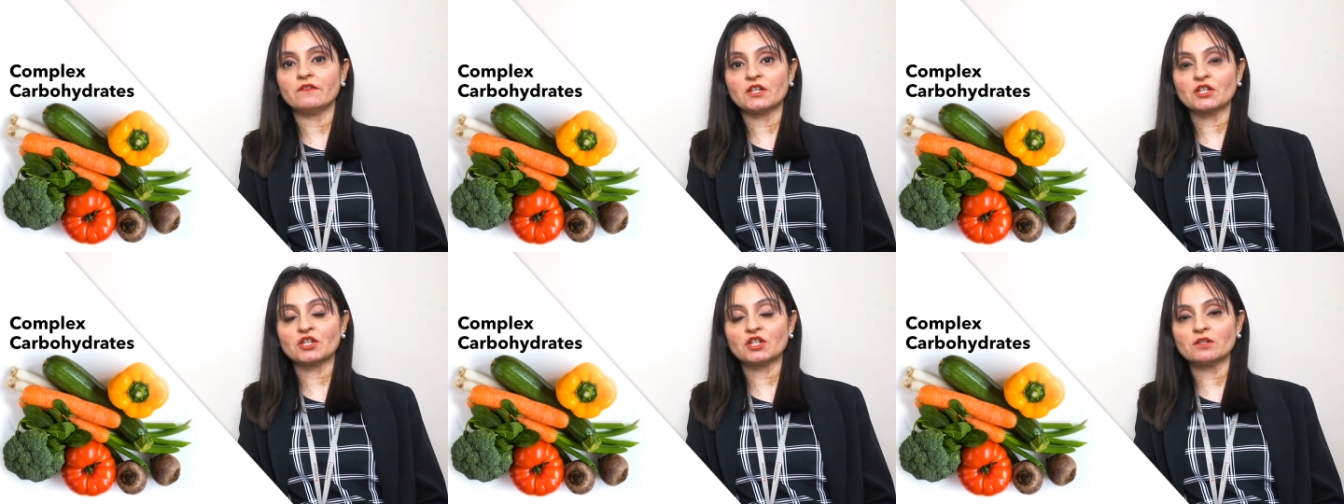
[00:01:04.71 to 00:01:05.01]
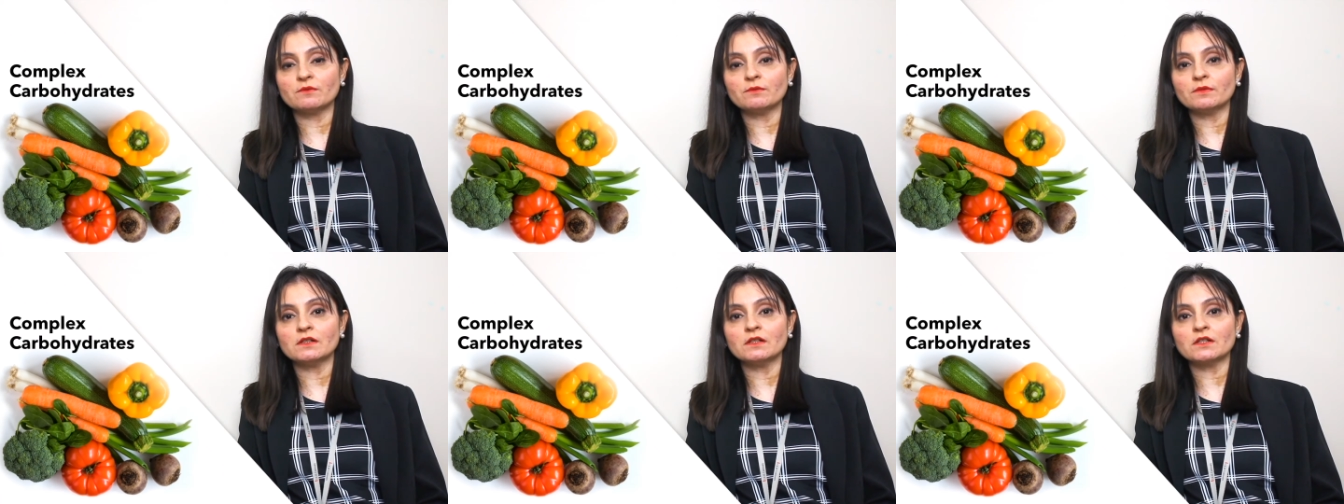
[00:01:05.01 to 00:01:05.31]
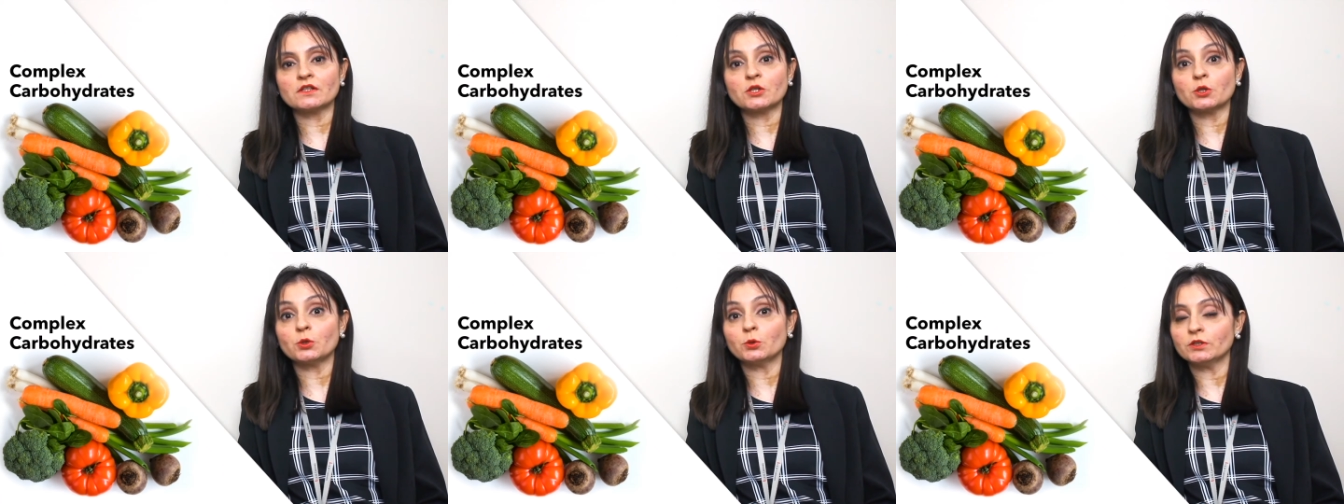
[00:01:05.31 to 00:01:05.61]

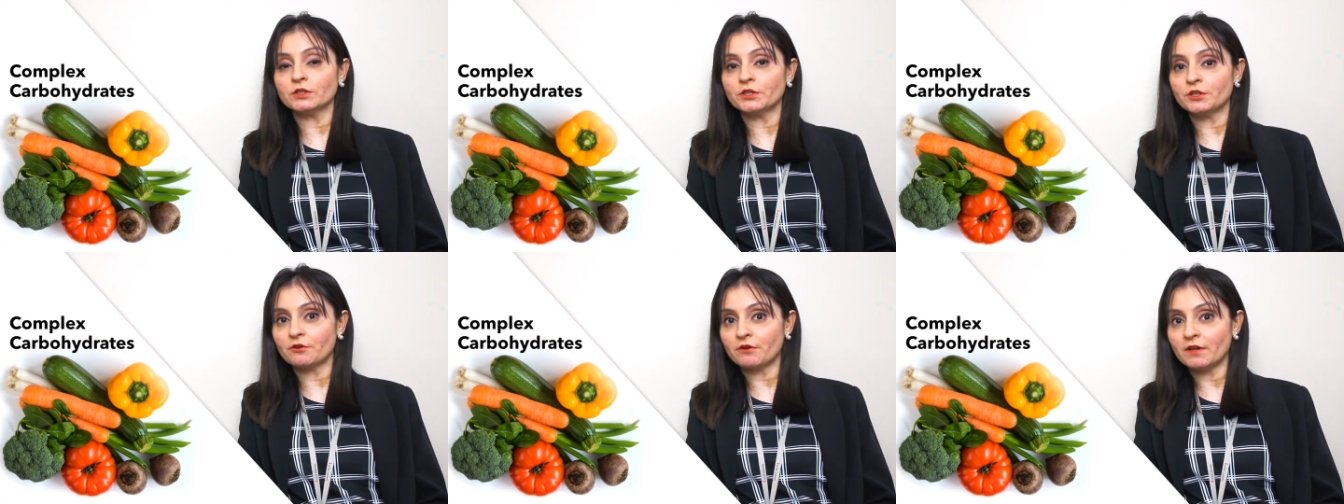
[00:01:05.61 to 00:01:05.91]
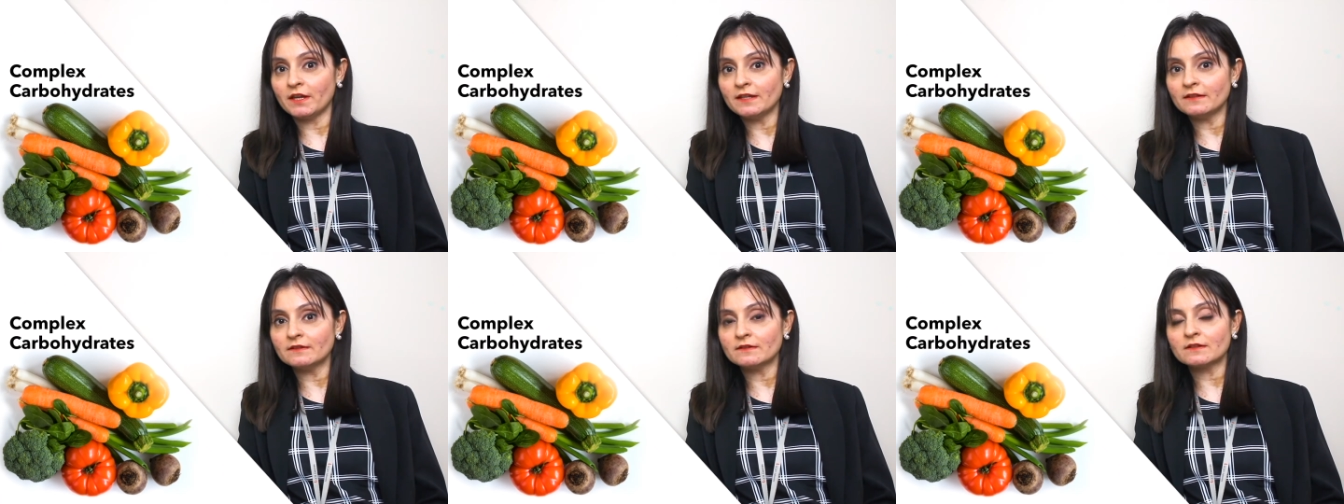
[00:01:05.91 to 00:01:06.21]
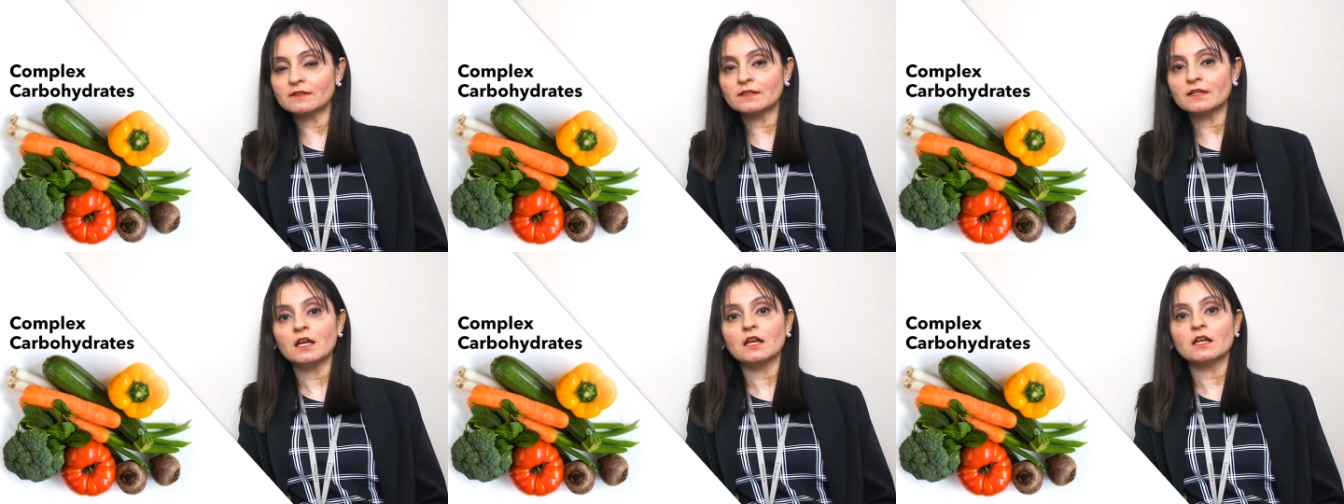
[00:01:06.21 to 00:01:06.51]
vegetables, whole
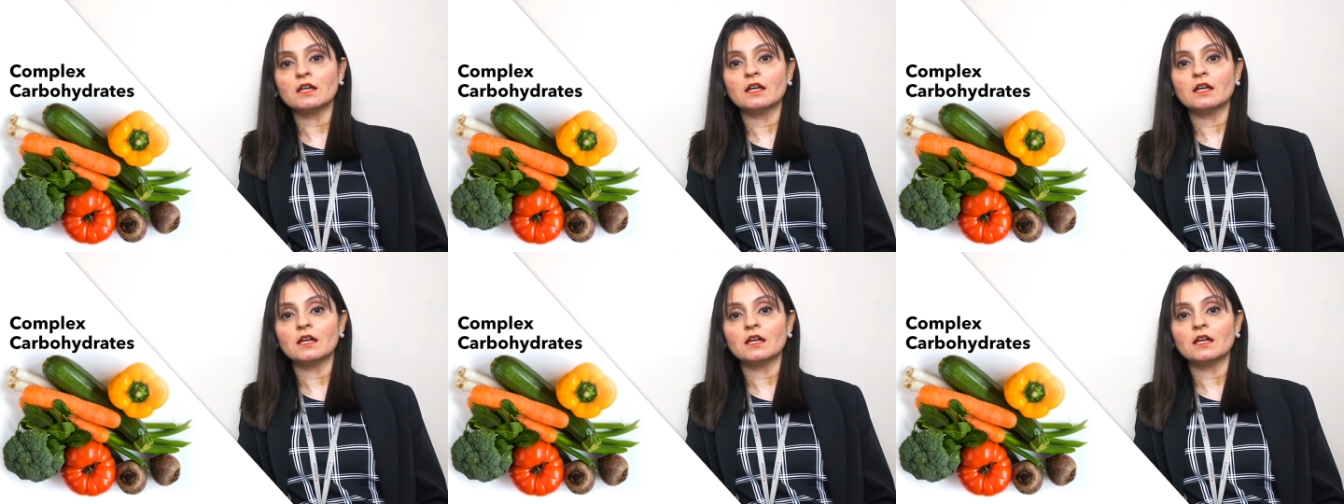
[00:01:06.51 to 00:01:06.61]
grains,